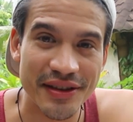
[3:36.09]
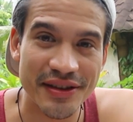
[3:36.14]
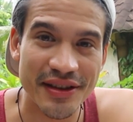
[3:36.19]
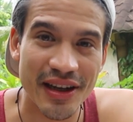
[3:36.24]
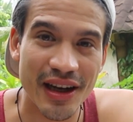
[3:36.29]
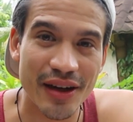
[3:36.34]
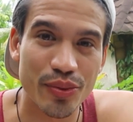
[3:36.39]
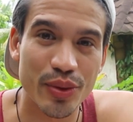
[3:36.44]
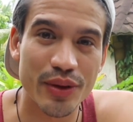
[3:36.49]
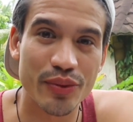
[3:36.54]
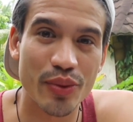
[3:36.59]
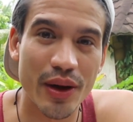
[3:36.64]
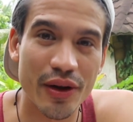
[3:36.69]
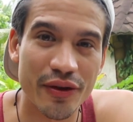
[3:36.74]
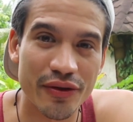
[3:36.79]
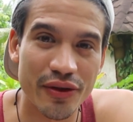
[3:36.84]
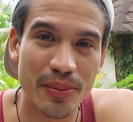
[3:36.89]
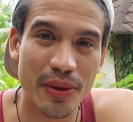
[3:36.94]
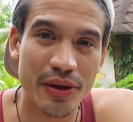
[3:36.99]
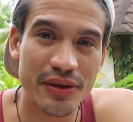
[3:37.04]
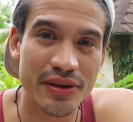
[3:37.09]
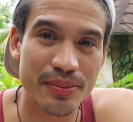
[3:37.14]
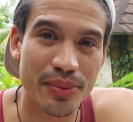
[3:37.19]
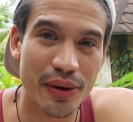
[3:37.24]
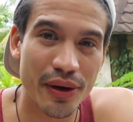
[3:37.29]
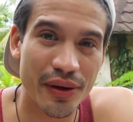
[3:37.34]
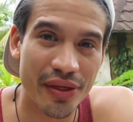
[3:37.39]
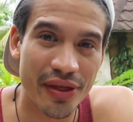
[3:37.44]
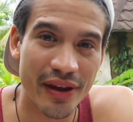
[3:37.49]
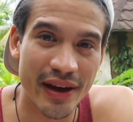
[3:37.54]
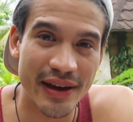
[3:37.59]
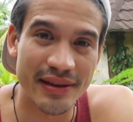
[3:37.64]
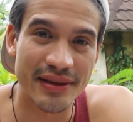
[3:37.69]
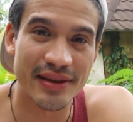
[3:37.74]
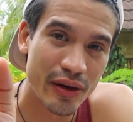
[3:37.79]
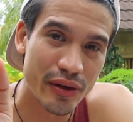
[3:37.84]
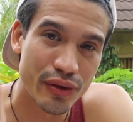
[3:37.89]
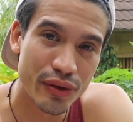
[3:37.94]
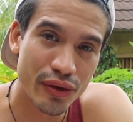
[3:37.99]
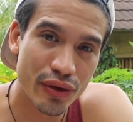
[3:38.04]
let's start with one of the most important
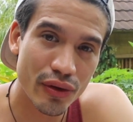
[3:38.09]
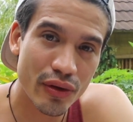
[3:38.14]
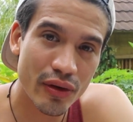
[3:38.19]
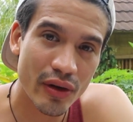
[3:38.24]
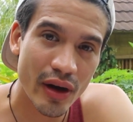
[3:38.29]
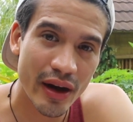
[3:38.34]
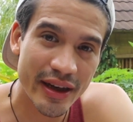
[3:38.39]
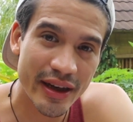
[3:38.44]
things. Gunung